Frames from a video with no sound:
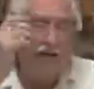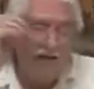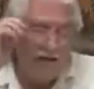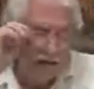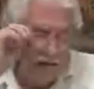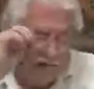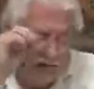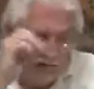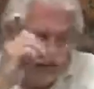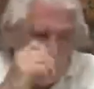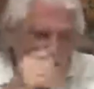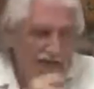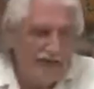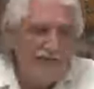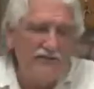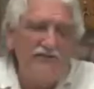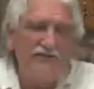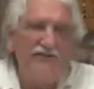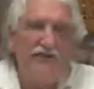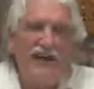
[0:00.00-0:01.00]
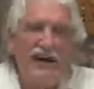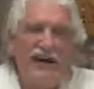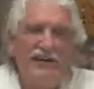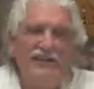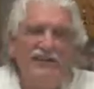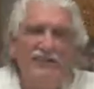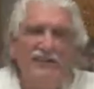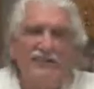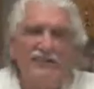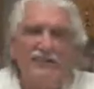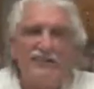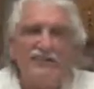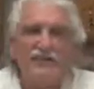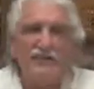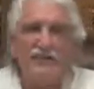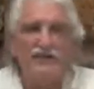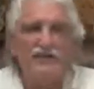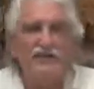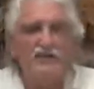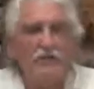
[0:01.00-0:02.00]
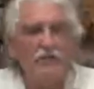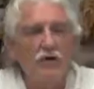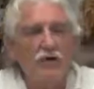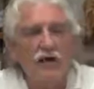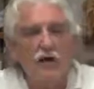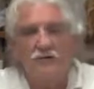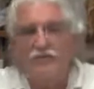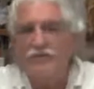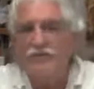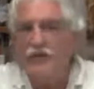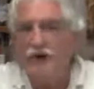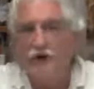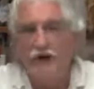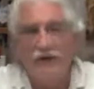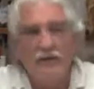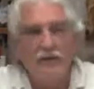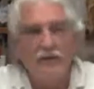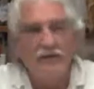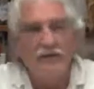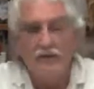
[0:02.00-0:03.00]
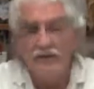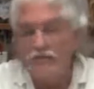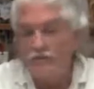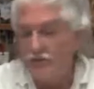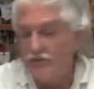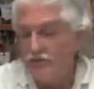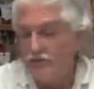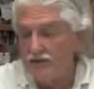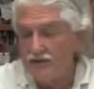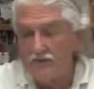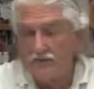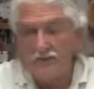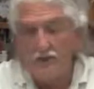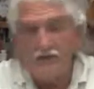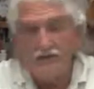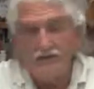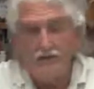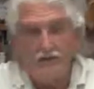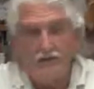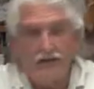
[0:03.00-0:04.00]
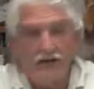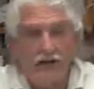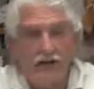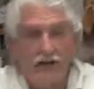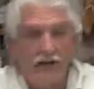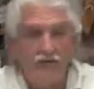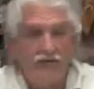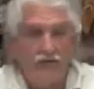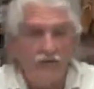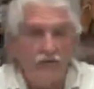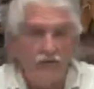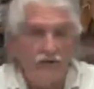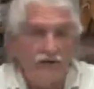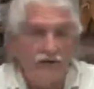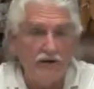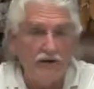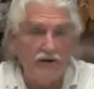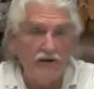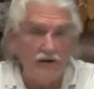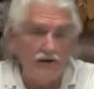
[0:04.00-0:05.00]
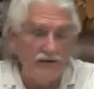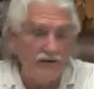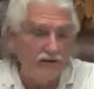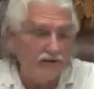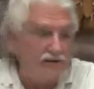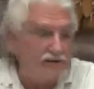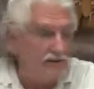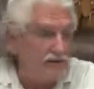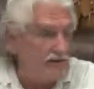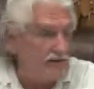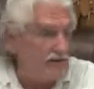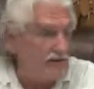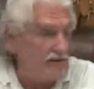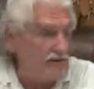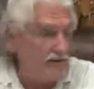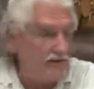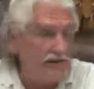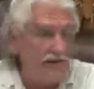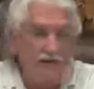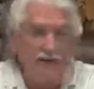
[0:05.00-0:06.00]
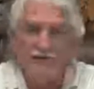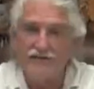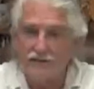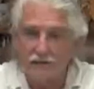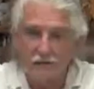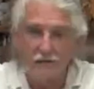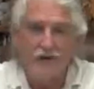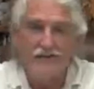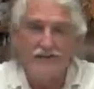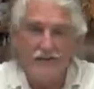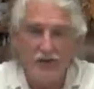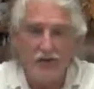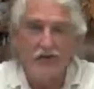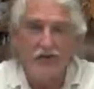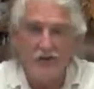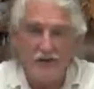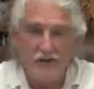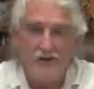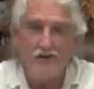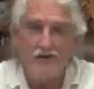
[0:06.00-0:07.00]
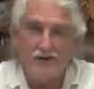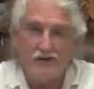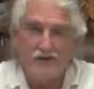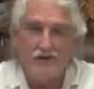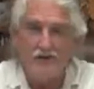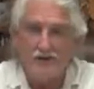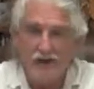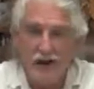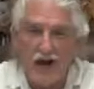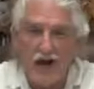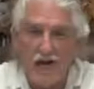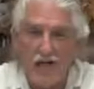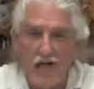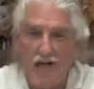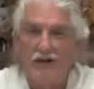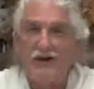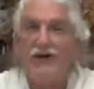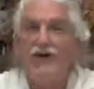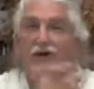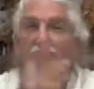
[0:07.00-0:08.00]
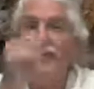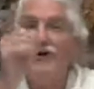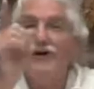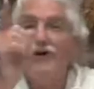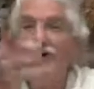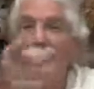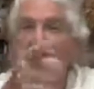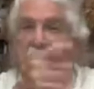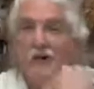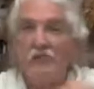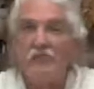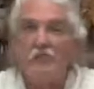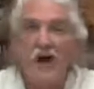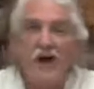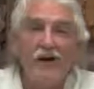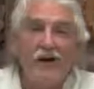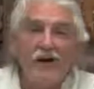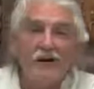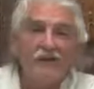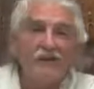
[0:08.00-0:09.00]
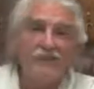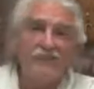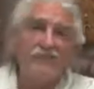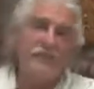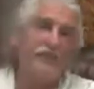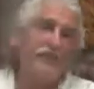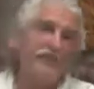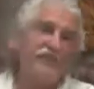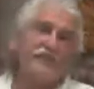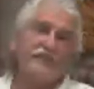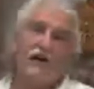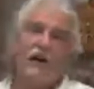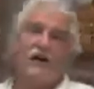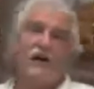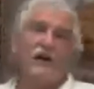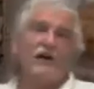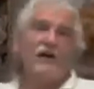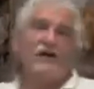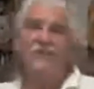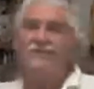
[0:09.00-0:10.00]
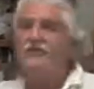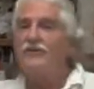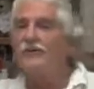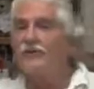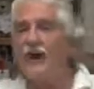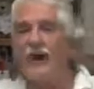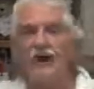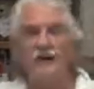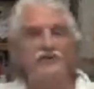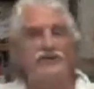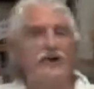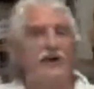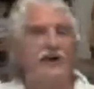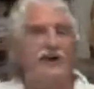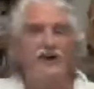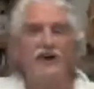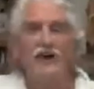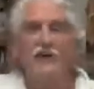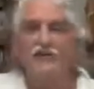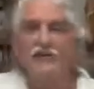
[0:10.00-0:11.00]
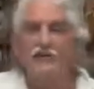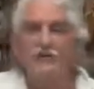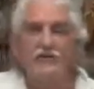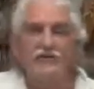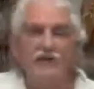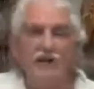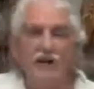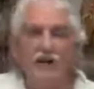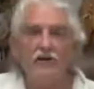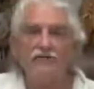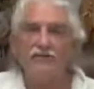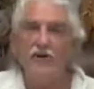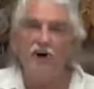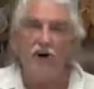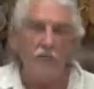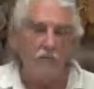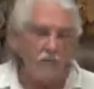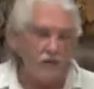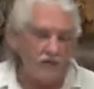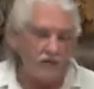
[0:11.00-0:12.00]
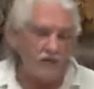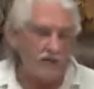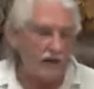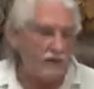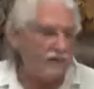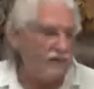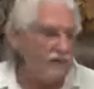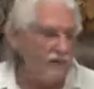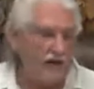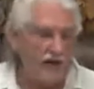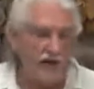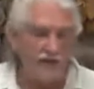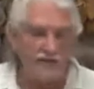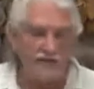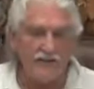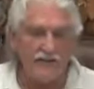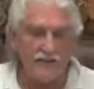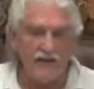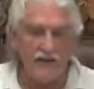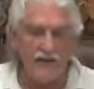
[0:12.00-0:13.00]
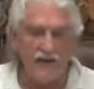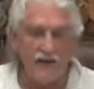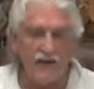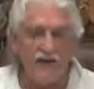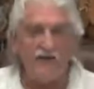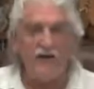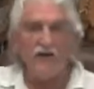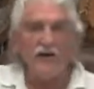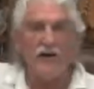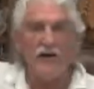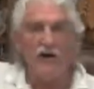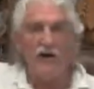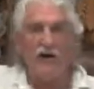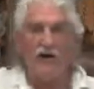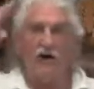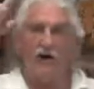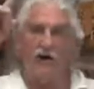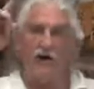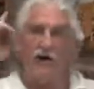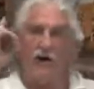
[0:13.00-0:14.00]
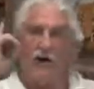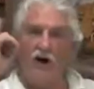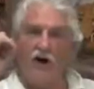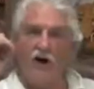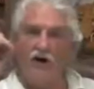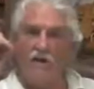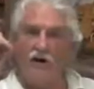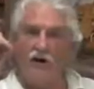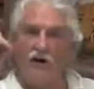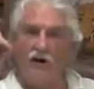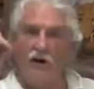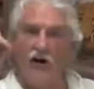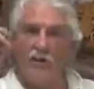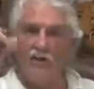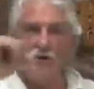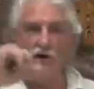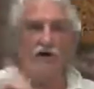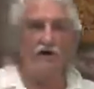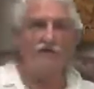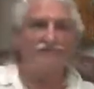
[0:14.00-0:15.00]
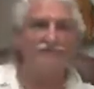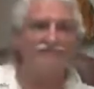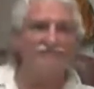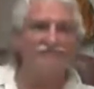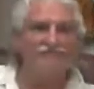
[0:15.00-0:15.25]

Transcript: Anyway, I love you guys. Thanks so much. I'm sorry these are in bits and pieces and I have to run and all these things, but it's the best I can do at this time. But we're going to get better. So I love you guys. Take care of yourselves. I hope this helps you guys. And onward and upward.